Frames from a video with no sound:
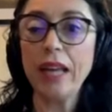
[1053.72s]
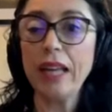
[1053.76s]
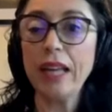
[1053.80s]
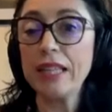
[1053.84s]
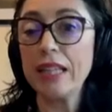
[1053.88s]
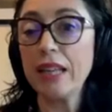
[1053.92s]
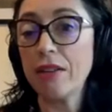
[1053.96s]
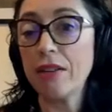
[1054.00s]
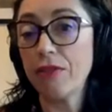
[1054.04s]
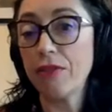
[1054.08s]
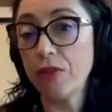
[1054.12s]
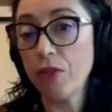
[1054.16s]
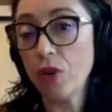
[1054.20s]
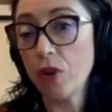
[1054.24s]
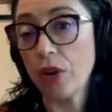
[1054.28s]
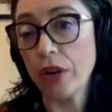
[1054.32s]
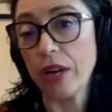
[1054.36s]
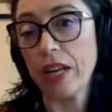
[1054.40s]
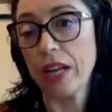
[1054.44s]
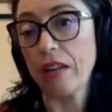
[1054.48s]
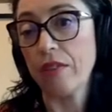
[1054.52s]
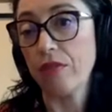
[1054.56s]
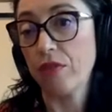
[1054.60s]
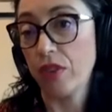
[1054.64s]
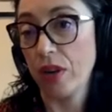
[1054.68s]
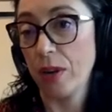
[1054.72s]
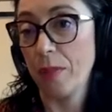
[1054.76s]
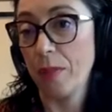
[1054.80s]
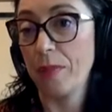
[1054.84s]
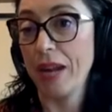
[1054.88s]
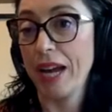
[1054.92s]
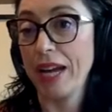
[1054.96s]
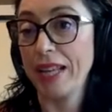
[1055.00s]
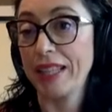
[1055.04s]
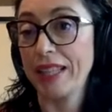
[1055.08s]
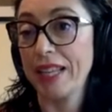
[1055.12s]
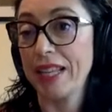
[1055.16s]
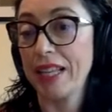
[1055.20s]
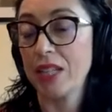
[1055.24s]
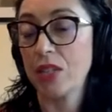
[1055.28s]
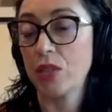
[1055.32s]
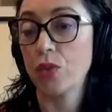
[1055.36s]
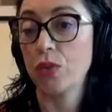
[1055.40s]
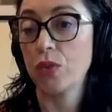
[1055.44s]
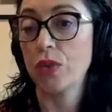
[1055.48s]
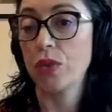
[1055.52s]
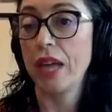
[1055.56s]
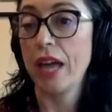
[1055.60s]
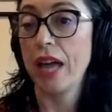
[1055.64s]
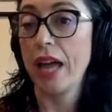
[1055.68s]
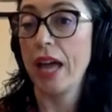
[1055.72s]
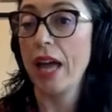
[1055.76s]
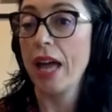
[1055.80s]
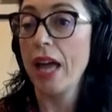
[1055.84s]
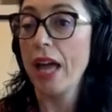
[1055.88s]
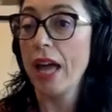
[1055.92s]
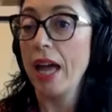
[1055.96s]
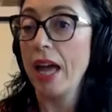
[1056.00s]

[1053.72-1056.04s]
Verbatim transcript: And therefore, if we apply this to the